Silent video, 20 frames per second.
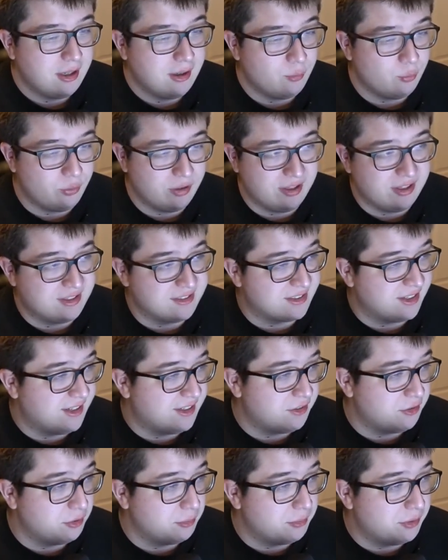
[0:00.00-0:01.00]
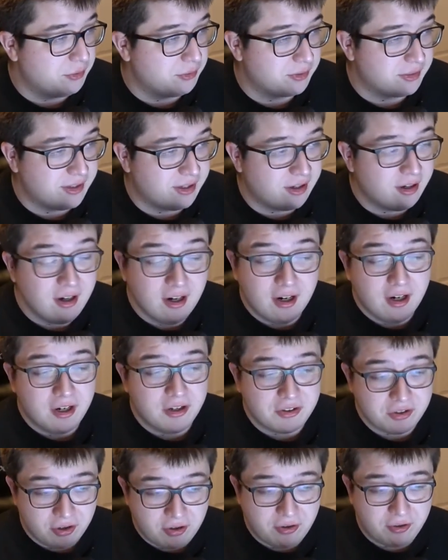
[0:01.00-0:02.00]
realized I had to do the music there.
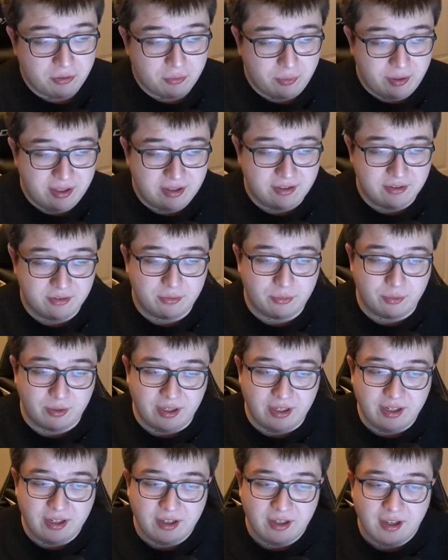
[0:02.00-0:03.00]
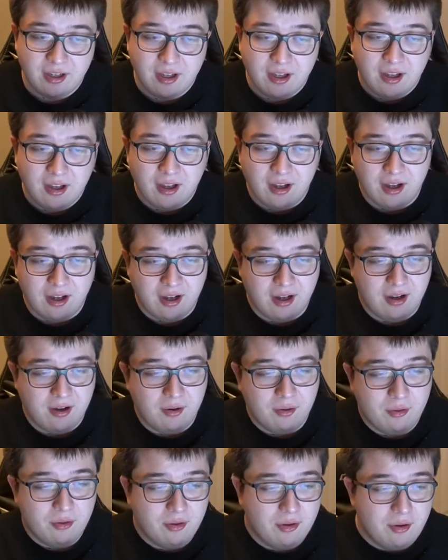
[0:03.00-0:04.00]
Song of the Week this week
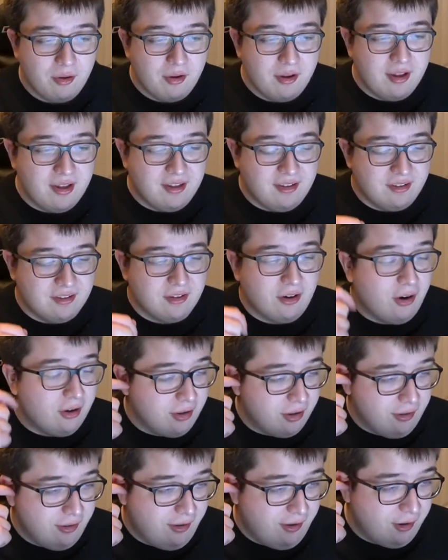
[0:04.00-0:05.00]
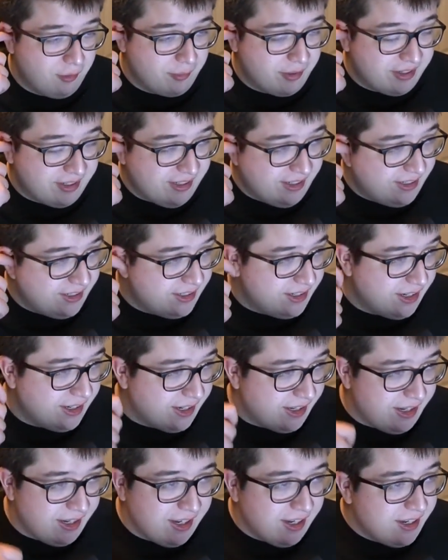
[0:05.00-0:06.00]
is All Along by Kid
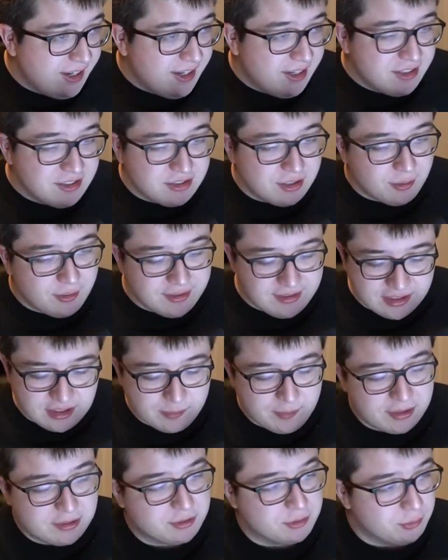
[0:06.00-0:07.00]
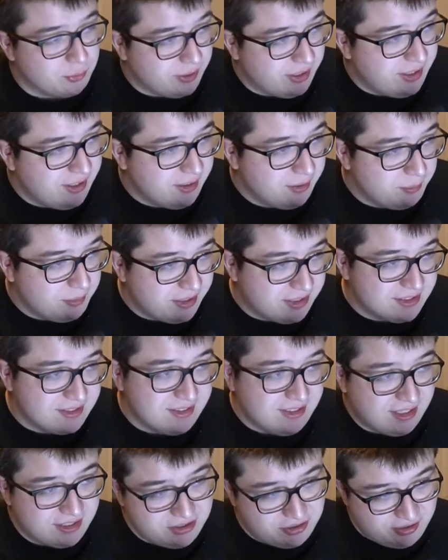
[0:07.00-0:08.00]
Cudi. So it's a special week because
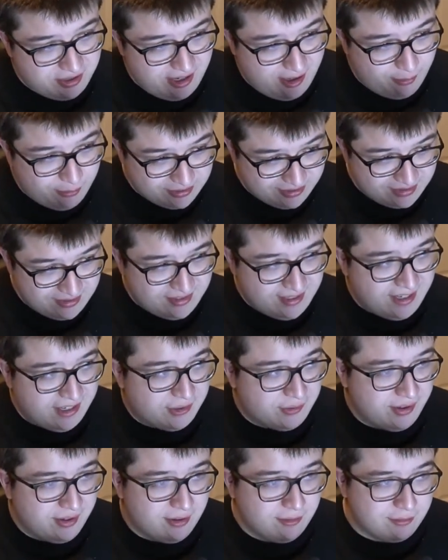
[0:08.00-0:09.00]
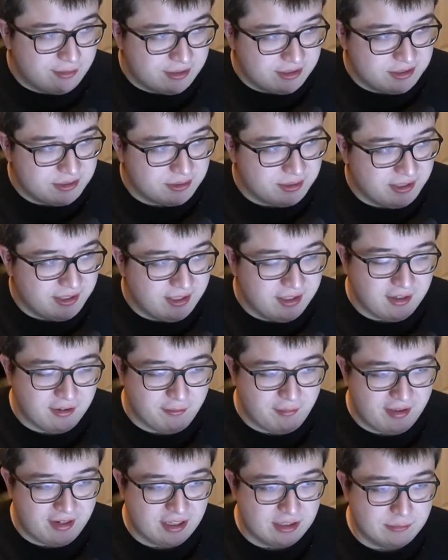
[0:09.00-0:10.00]
yesterday was the 10-year anniversary
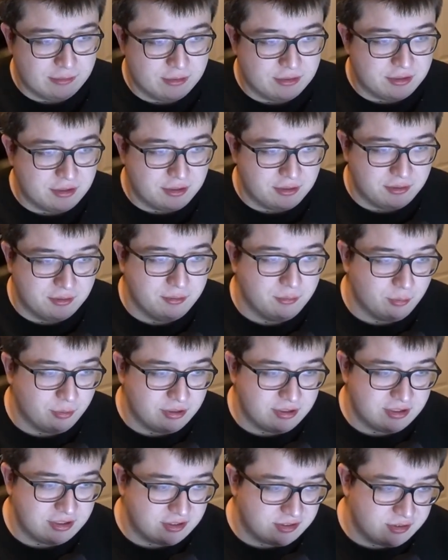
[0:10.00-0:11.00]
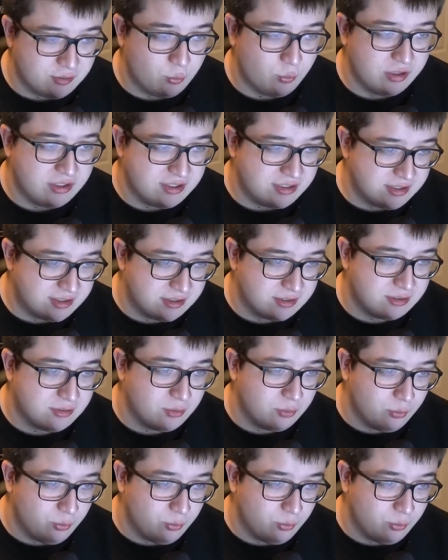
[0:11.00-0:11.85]
of Men on the Moon 2, which is